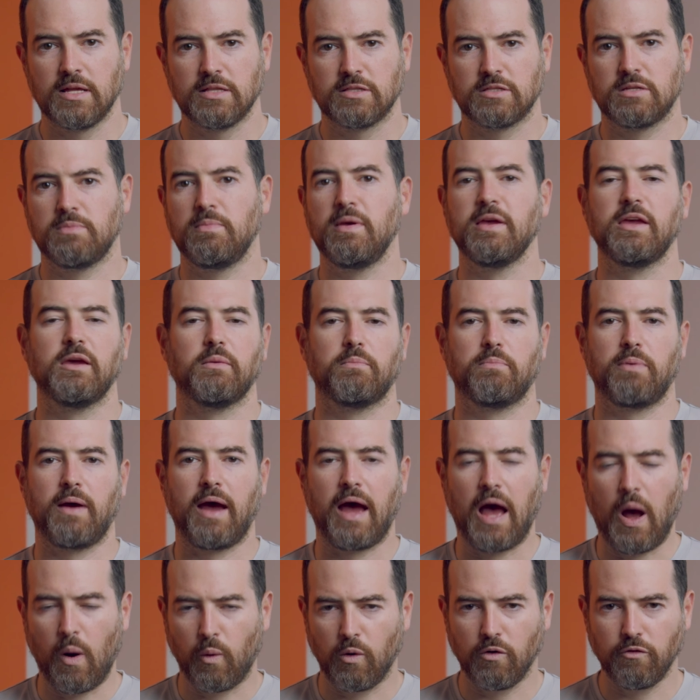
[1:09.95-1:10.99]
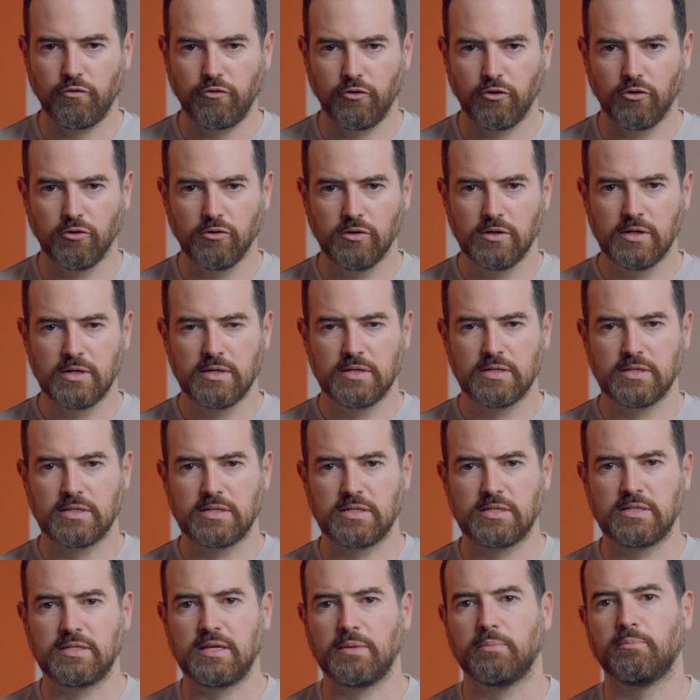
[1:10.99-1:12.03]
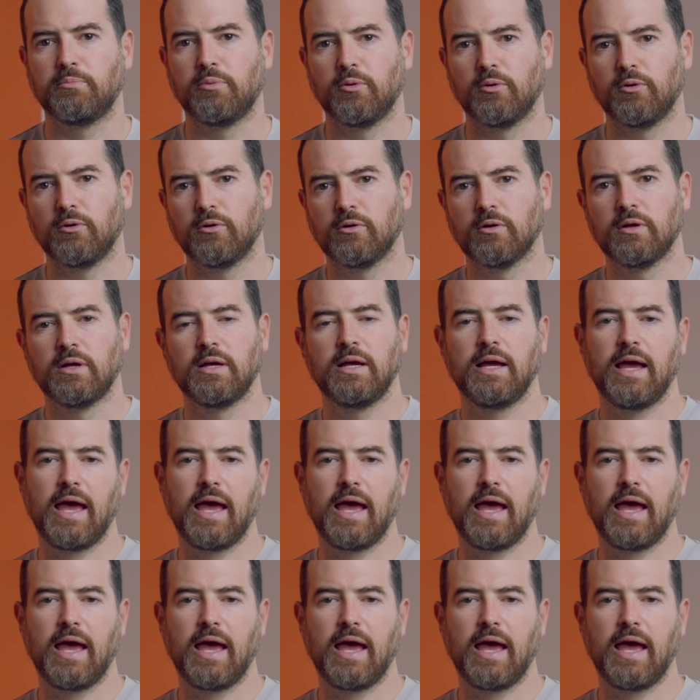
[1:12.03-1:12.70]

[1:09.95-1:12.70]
to make it powerful, simple,